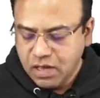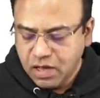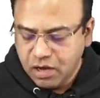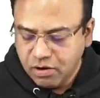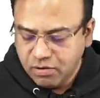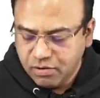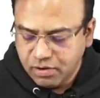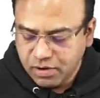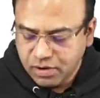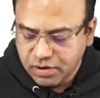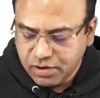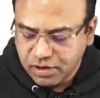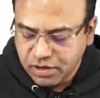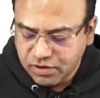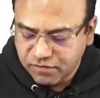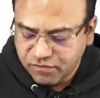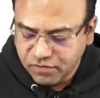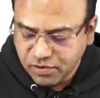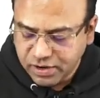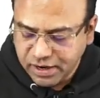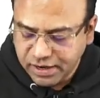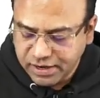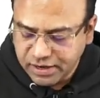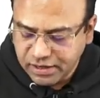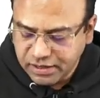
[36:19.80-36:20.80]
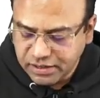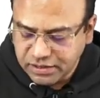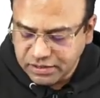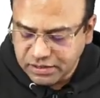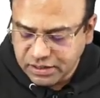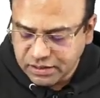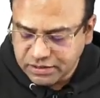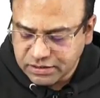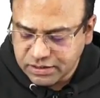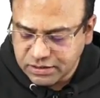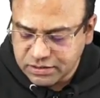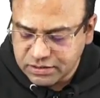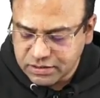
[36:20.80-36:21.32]
However, if you get an
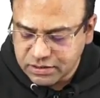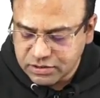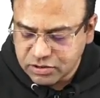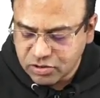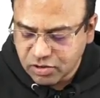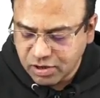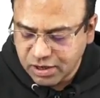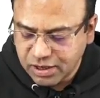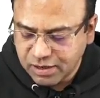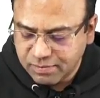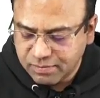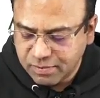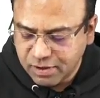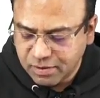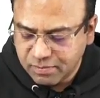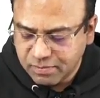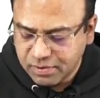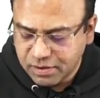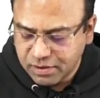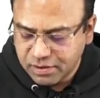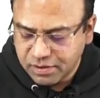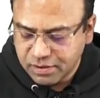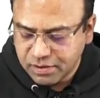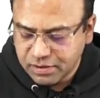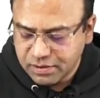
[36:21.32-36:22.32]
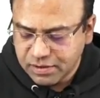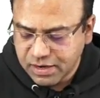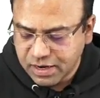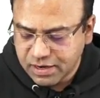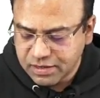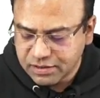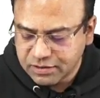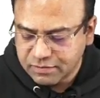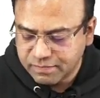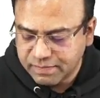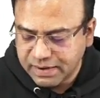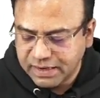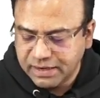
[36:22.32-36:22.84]
ejection systolic murmur that
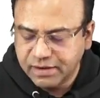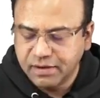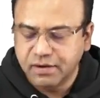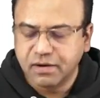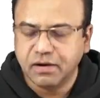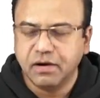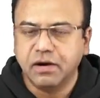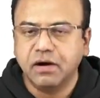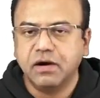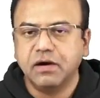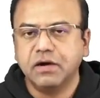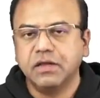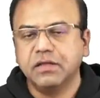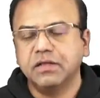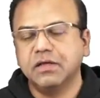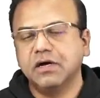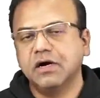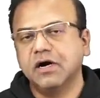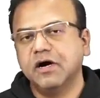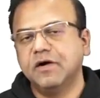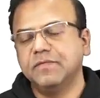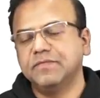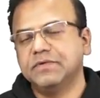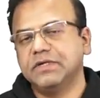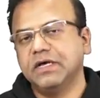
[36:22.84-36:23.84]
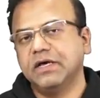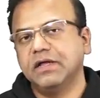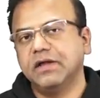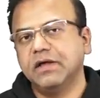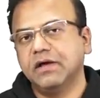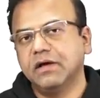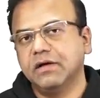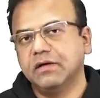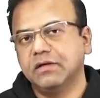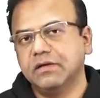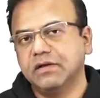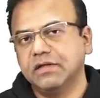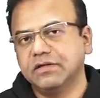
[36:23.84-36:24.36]
is better heard in the Erb's
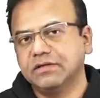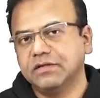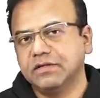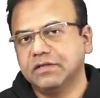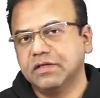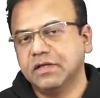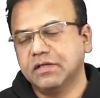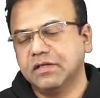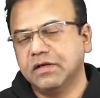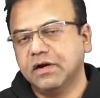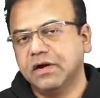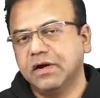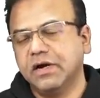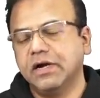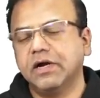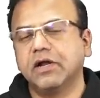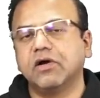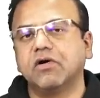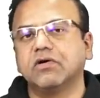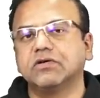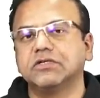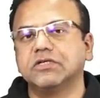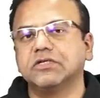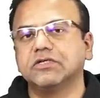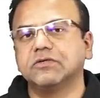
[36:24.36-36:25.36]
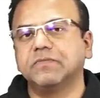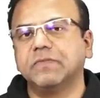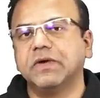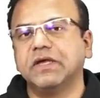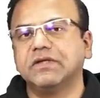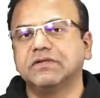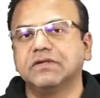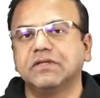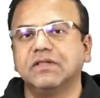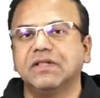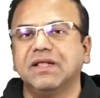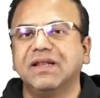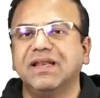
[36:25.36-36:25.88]
area, this is the third intercostal
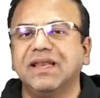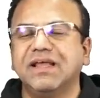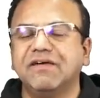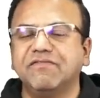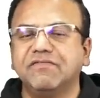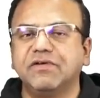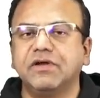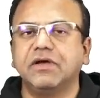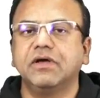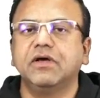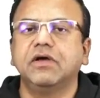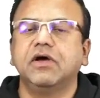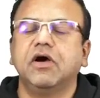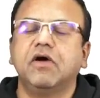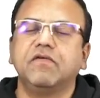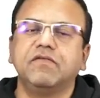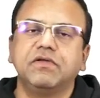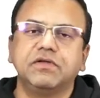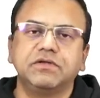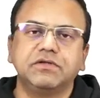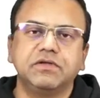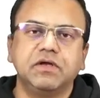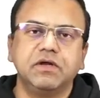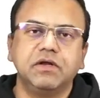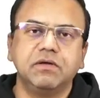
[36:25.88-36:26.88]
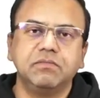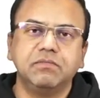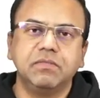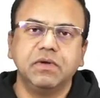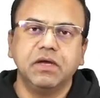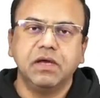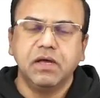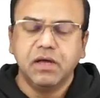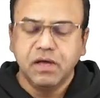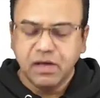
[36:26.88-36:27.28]
space in the left of the sternum.